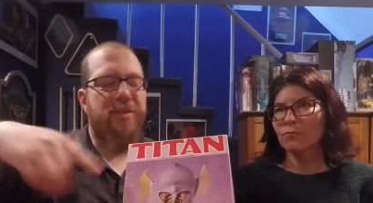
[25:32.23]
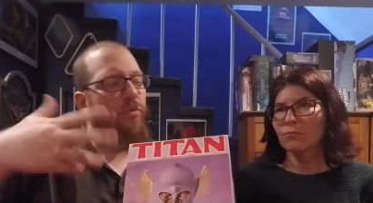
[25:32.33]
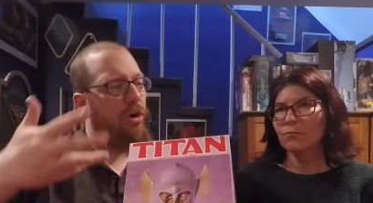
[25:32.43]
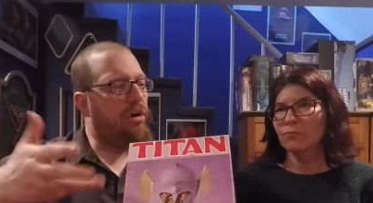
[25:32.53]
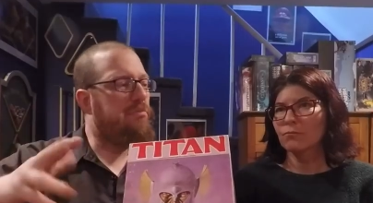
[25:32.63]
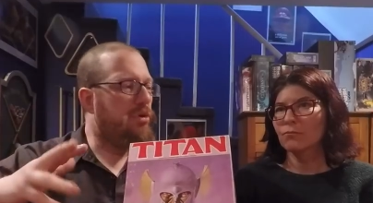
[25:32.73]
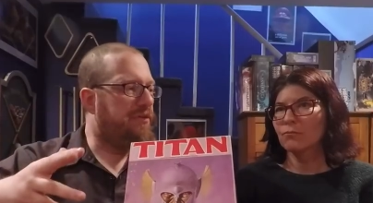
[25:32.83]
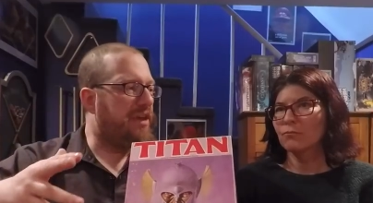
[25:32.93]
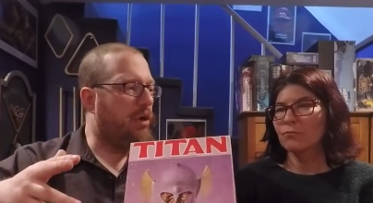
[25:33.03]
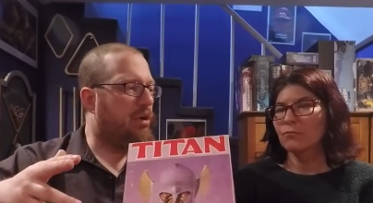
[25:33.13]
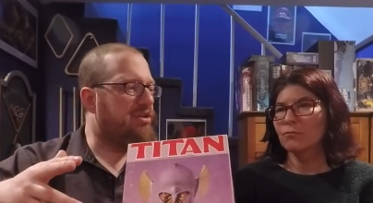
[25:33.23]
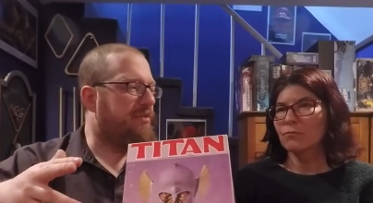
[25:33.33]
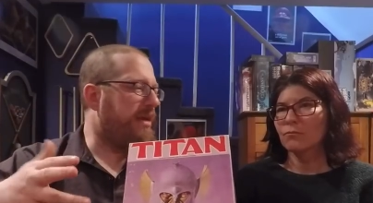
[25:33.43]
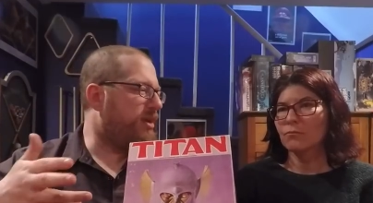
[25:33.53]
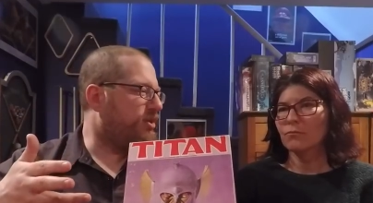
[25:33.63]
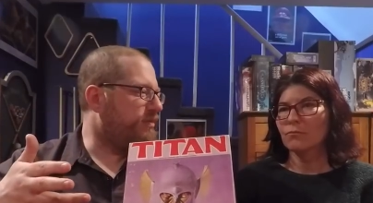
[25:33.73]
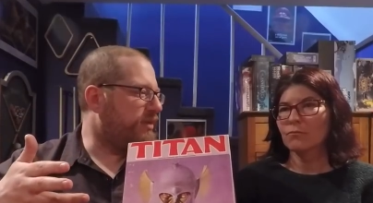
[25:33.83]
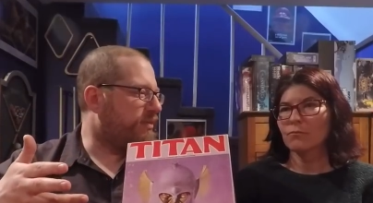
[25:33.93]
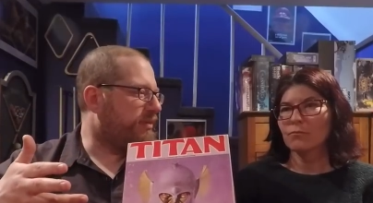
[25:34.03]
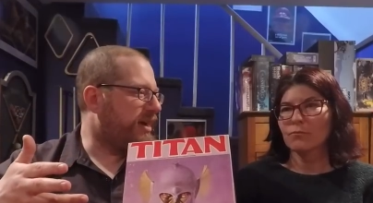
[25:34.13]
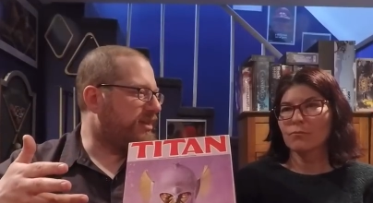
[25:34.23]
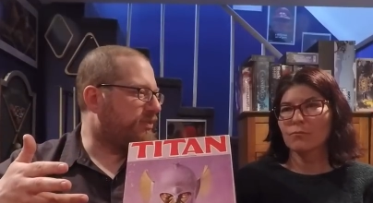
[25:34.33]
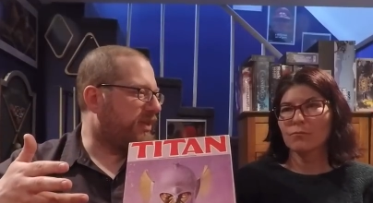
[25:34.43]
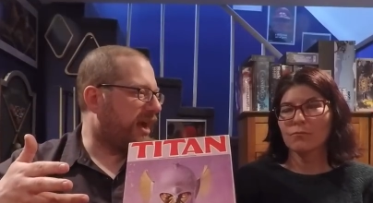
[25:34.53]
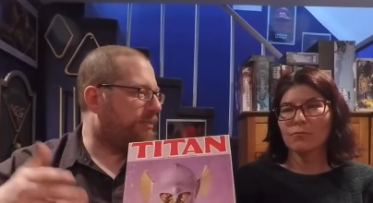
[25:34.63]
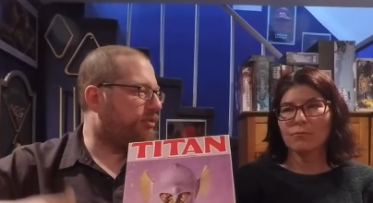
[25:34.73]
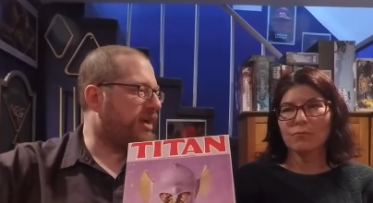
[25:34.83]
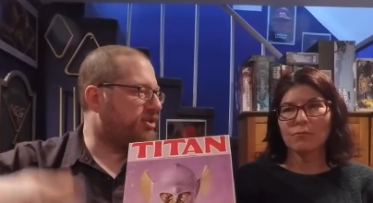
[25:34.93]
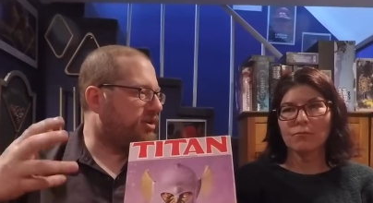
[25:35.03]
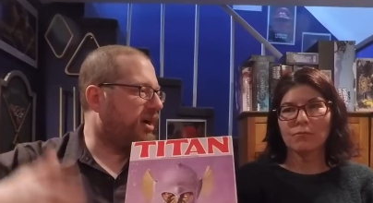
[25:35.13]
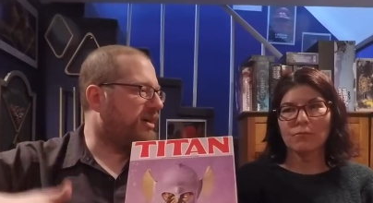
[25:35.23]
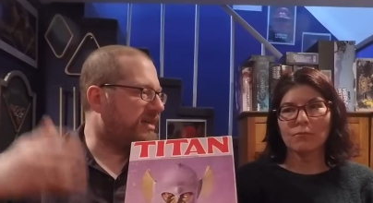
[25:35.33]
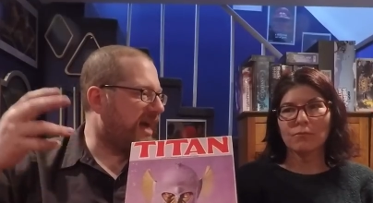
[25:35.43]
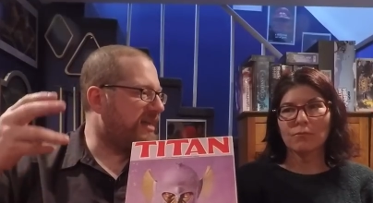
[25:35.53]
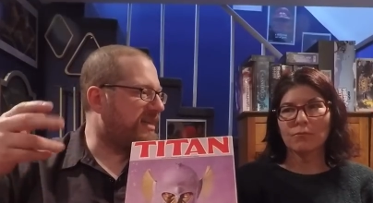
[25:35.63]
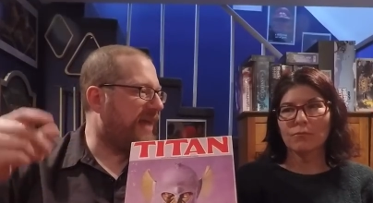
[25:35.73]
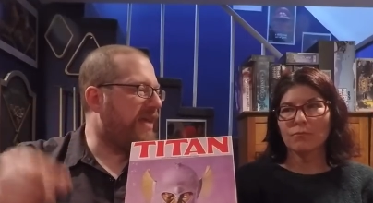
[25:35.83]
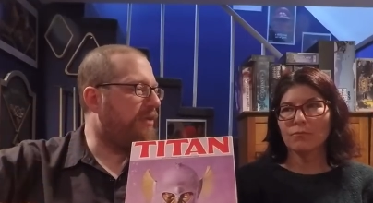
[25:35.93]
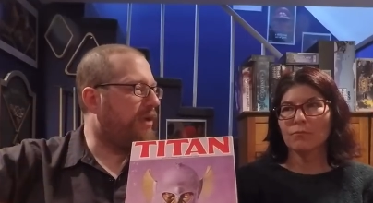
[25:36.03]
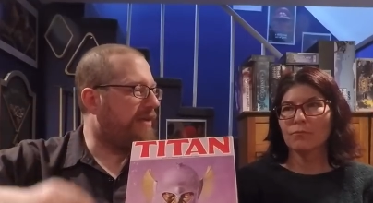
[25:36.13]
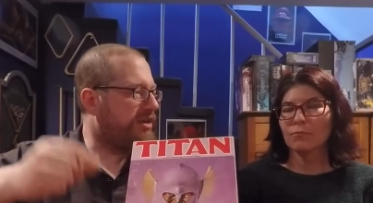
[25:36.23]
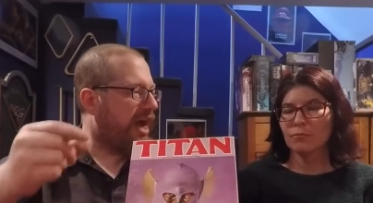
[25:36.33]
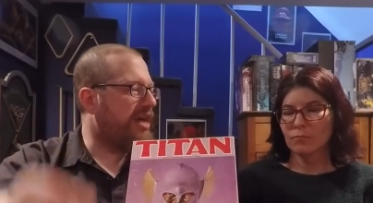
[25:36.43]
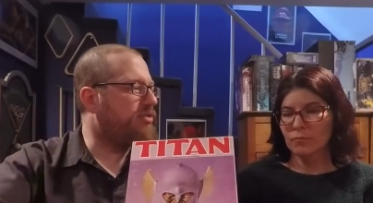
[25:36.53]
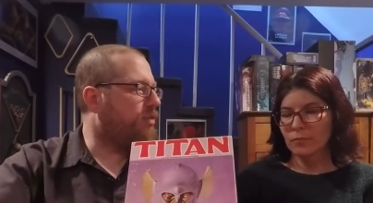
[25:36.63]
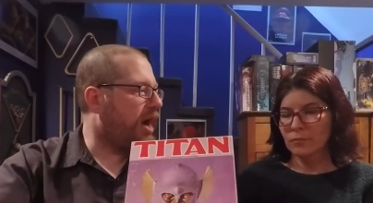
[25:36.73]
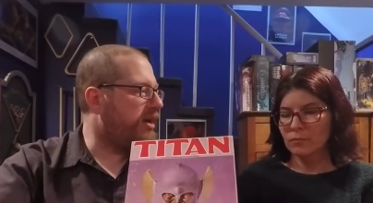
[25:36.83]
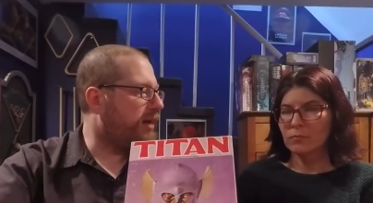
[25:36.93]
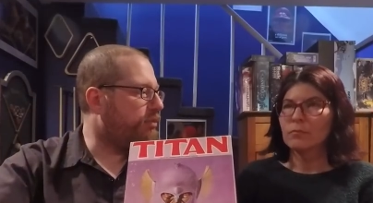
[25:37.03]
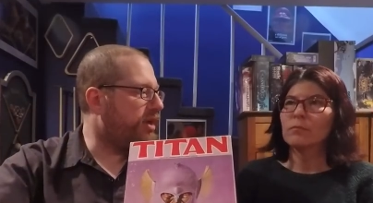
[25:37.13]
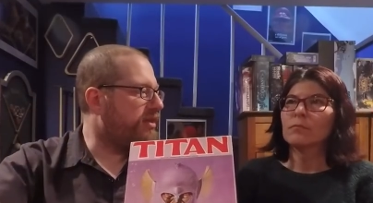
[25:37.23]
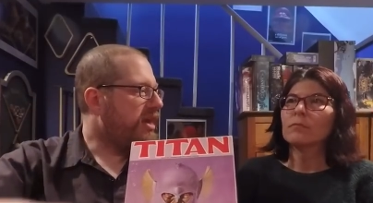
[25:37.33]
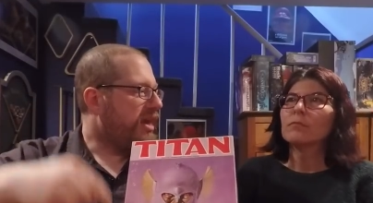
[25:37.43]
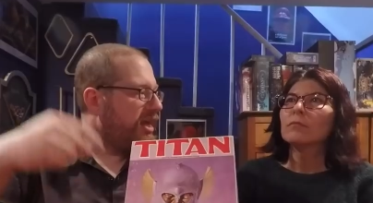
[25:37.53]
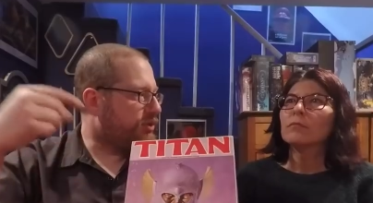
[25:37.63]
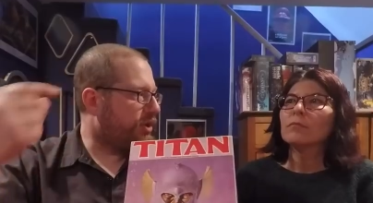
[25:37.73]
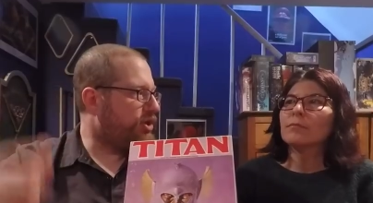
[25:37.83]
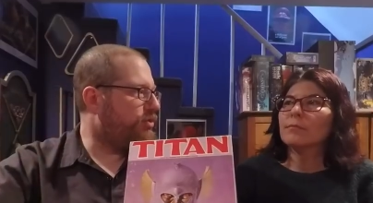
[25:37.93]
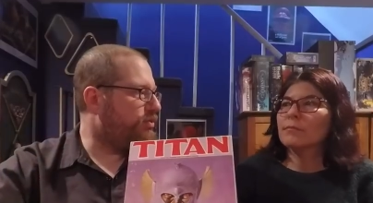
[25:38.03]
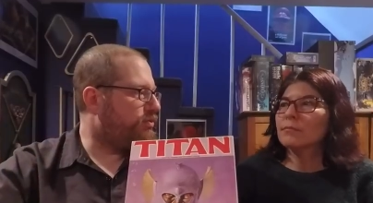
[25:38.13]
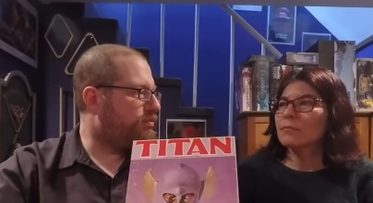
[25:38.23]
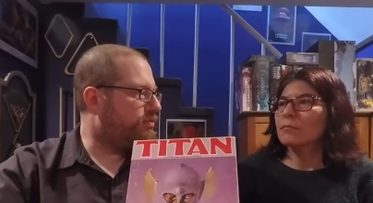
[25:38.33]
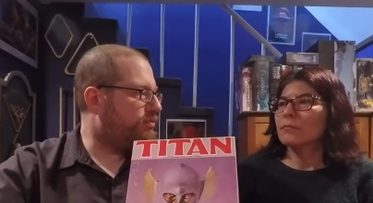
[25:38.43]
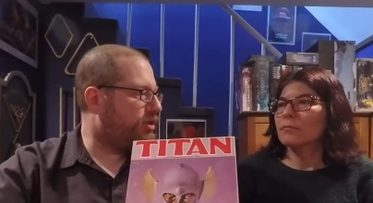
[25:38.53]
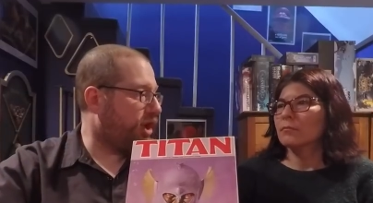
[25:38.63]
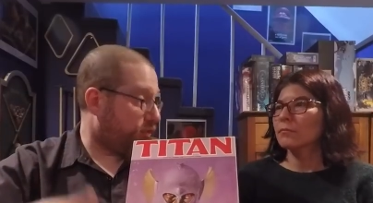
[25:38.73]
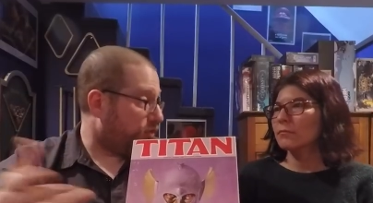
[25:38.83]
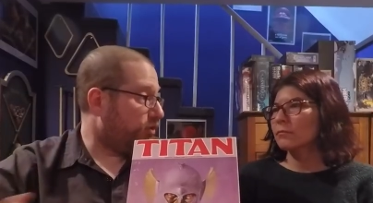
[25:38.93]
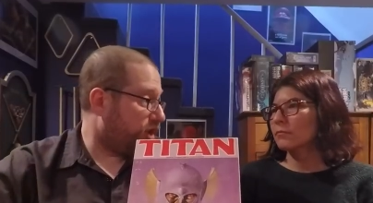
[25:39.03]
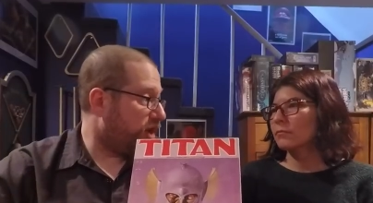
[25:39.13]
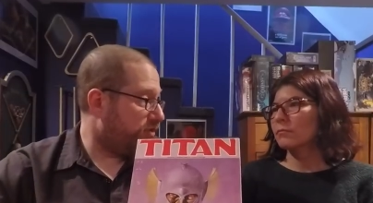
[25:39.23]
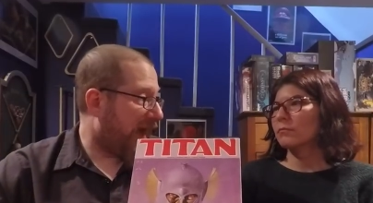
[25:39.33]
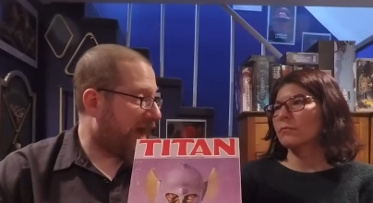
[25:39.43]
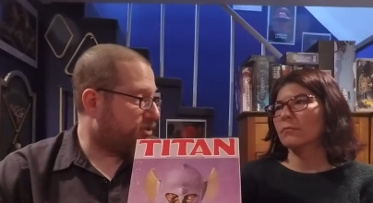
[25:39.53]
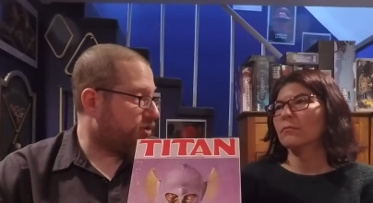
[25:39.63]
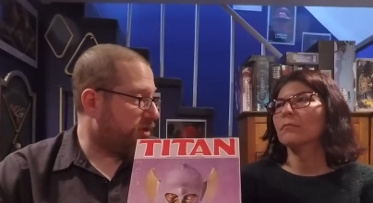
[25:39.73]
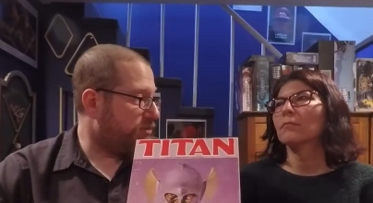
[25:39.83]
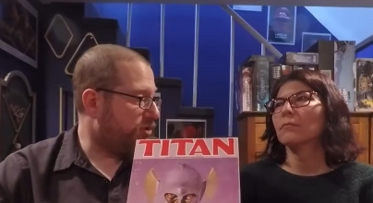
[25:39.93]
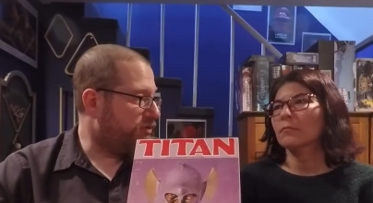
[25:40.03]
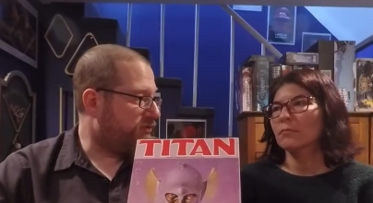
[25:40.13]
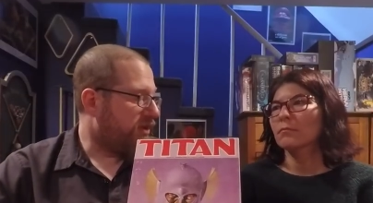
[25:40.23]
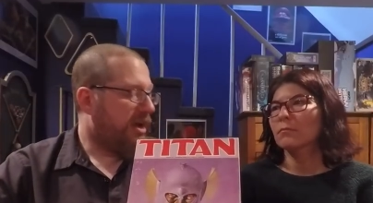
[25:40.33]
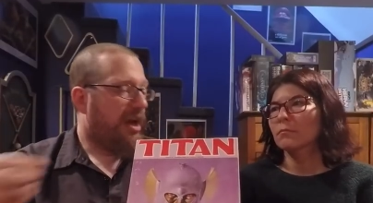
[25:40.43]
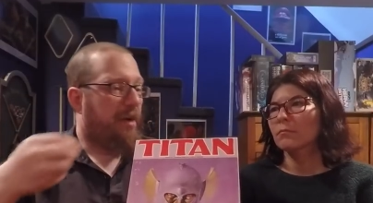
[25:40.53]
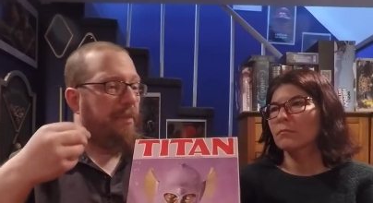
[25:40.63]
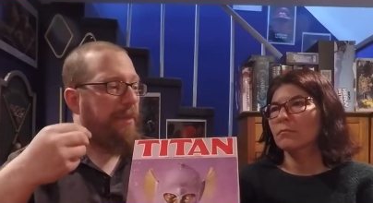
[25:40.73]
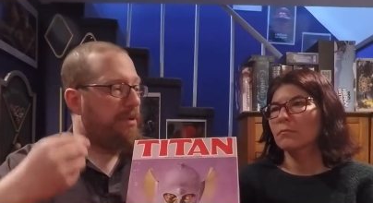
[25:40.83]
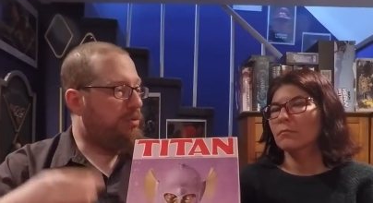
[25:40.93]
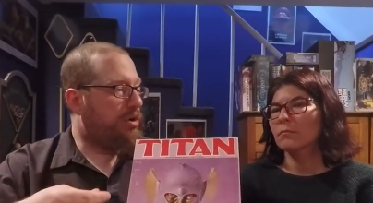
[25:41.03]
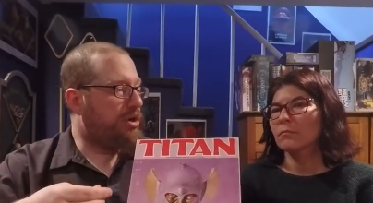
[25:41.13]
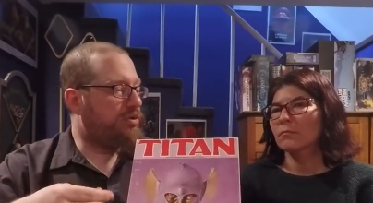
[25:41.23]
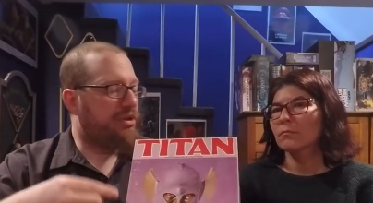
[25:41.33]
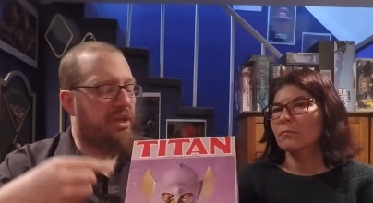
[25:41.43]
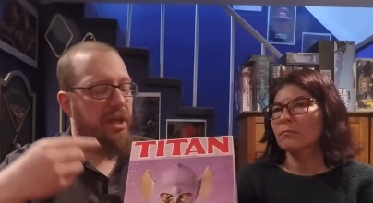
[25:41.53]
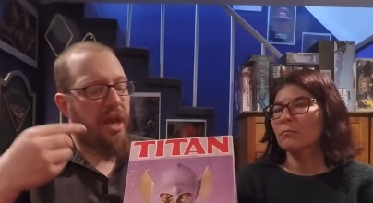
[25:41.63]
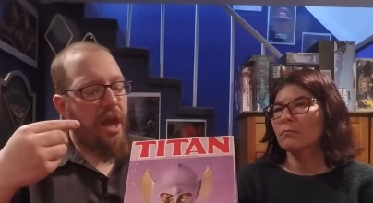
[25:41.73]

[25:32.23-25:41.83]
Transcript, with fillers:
Speaker 1: roll and move thing also maybe could be replaced with like a press your luck dice, and then whatever die you wind up with is what you can can actually move. Might be more interesting.